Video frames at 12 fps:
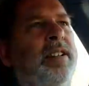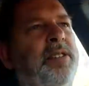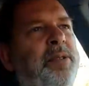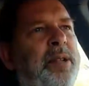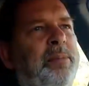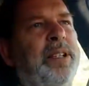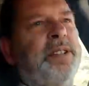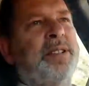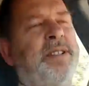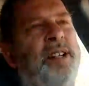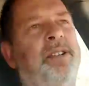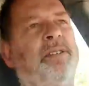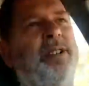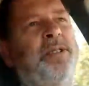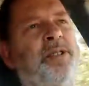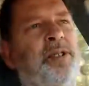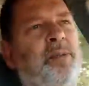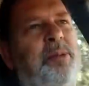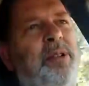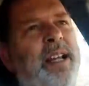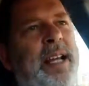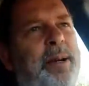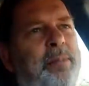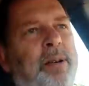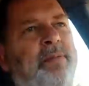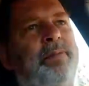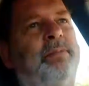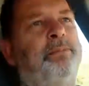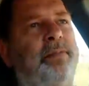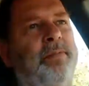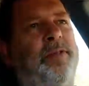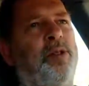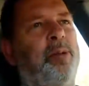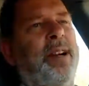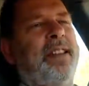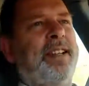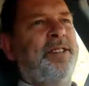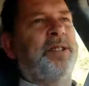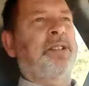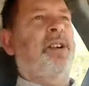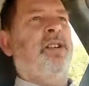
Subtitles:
doing business under an assumed name form. I think it's just